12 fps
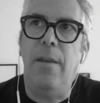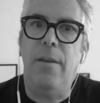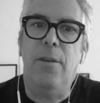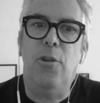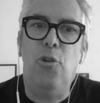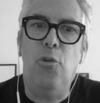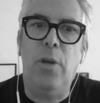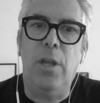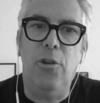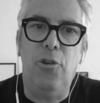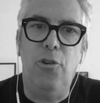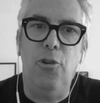you
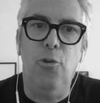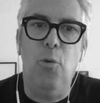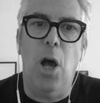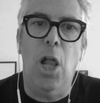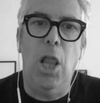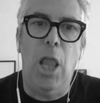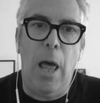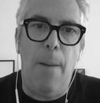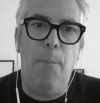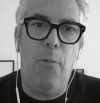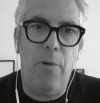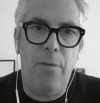can do a
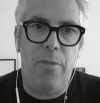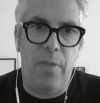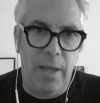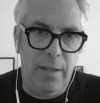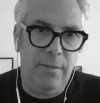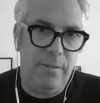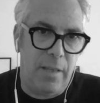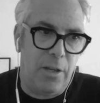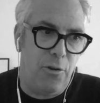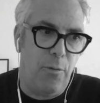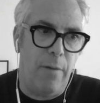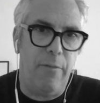lot more things than
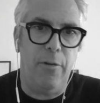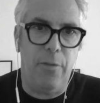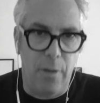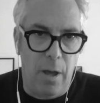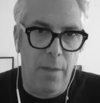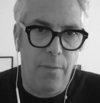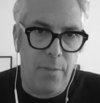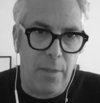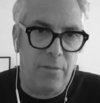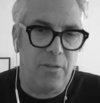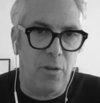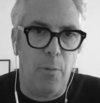you ever thought,
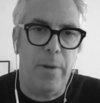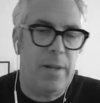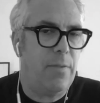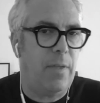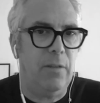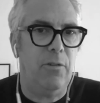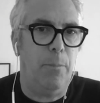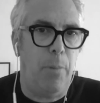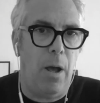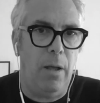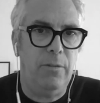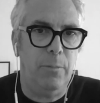that so many things are
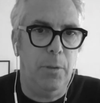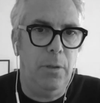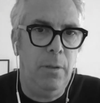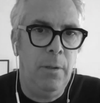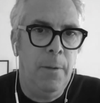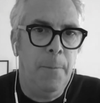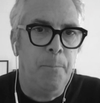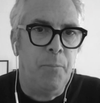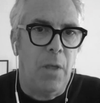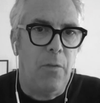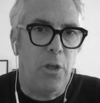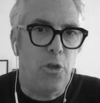possible,
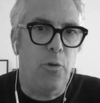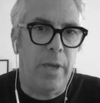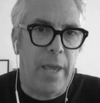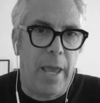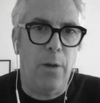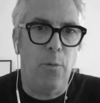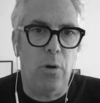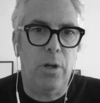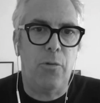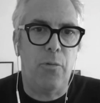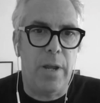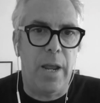that you can work
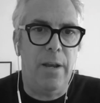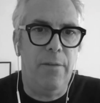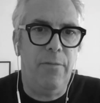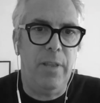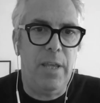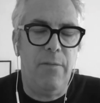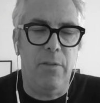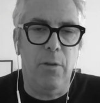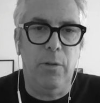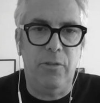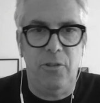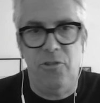creatively, even
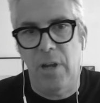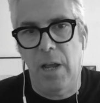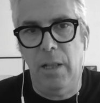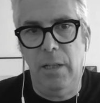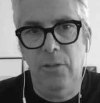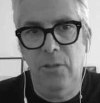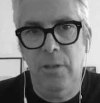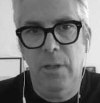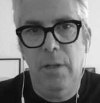though it's a challenge.